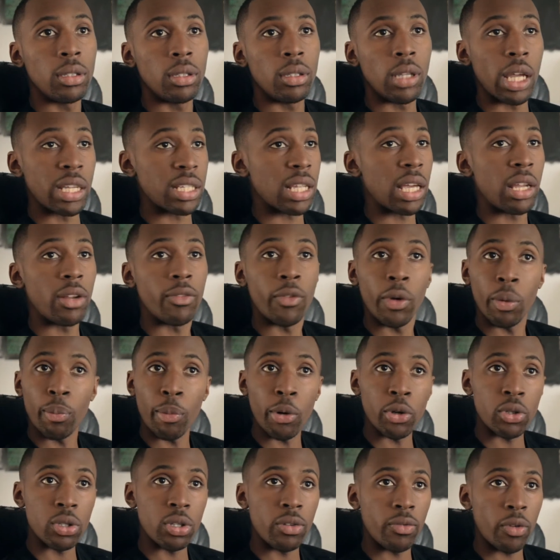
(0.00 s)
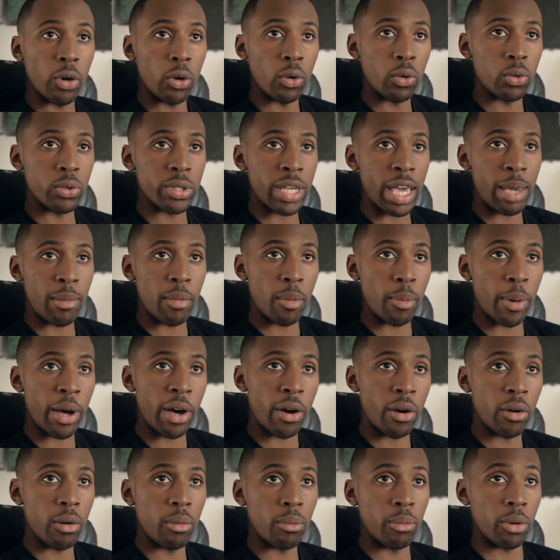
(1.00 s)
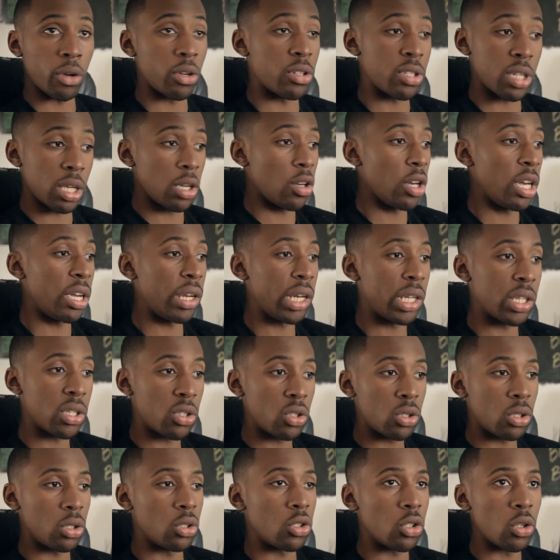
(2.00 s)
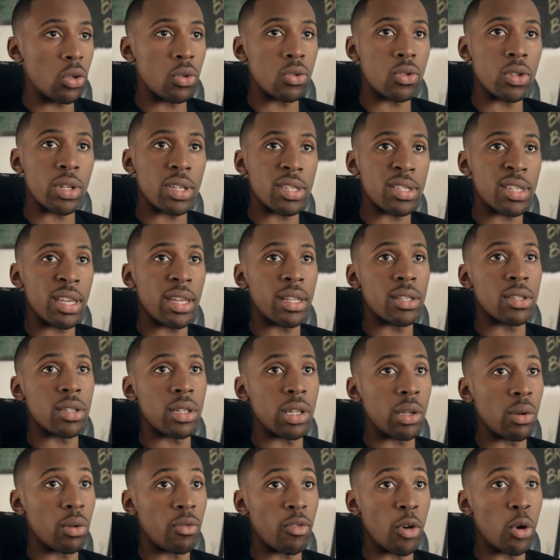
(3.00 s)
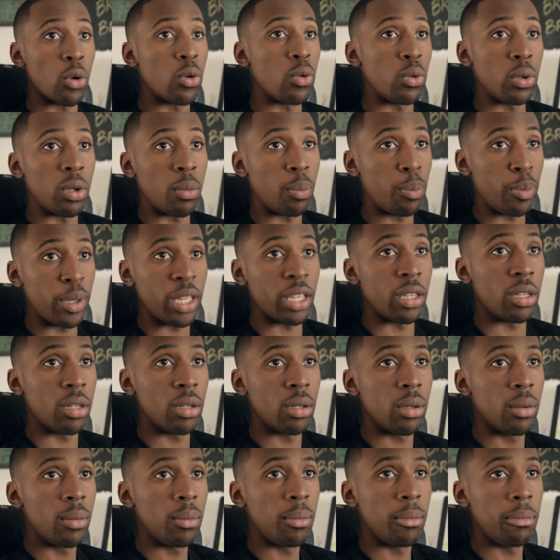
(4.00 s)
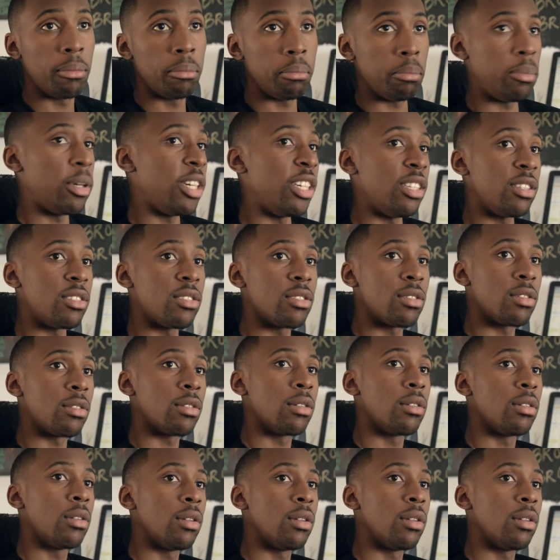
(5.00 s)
that's how most of the vocals came about, because they were hearing the tunes on the sets and they would vocal the big beats.